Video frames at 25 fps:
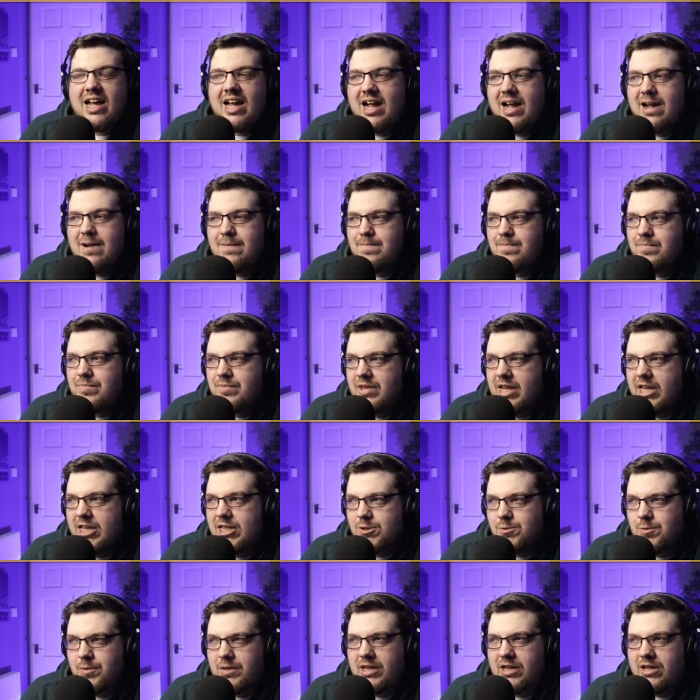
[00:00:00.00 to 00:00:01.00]
Um,
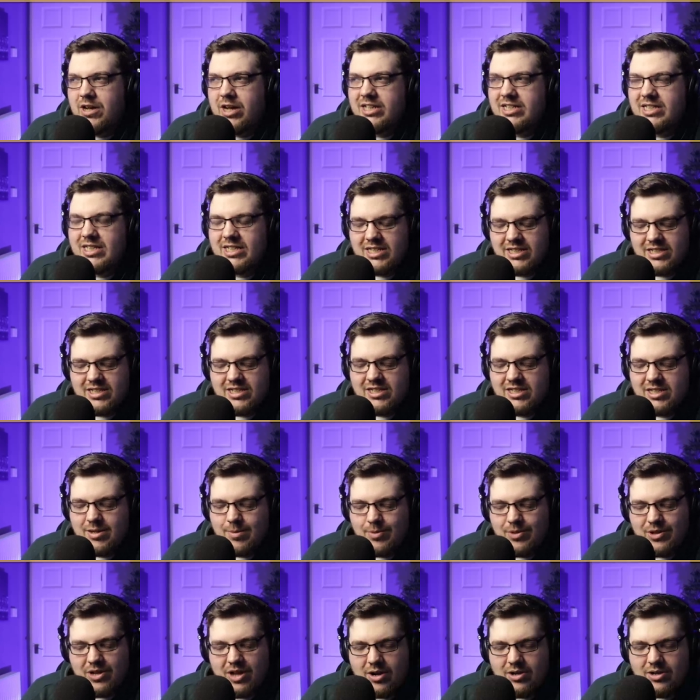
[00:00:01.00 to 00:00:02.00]
it's really nice. This isn't
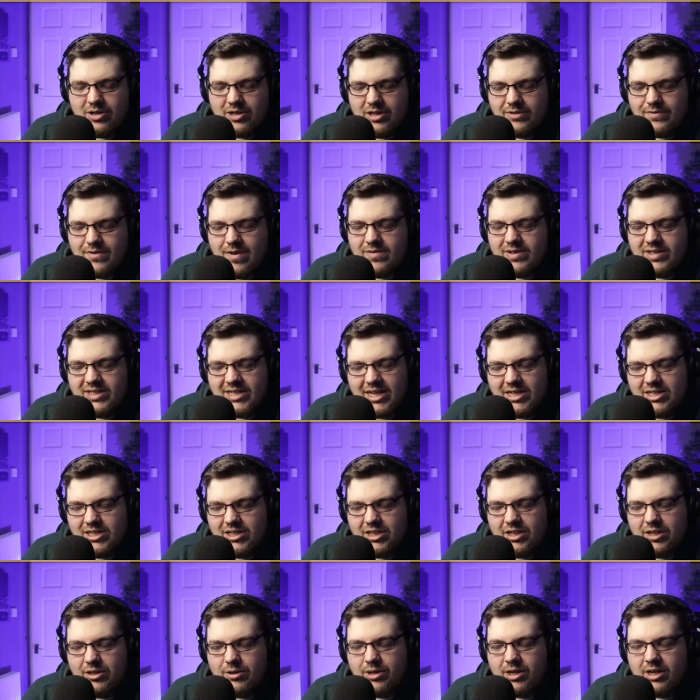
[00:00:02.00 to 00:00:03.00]
something I could have ever said
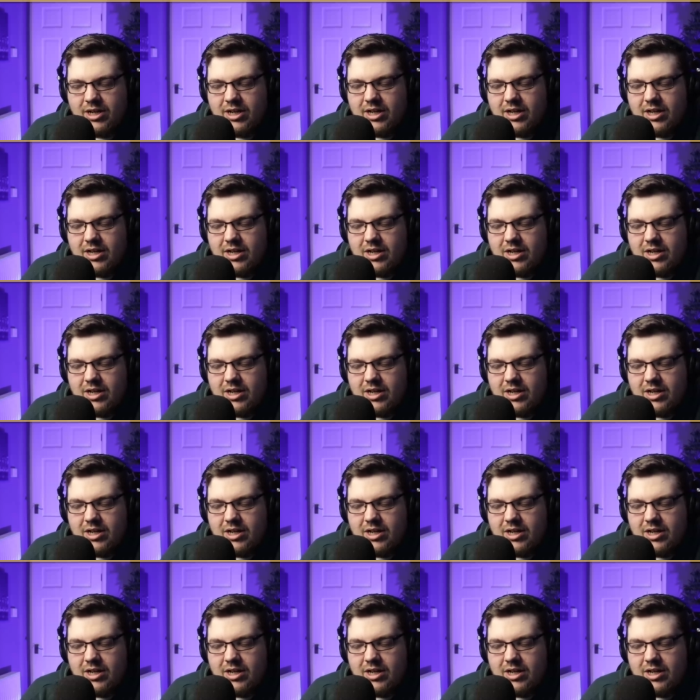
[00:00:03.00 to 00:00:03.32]
to you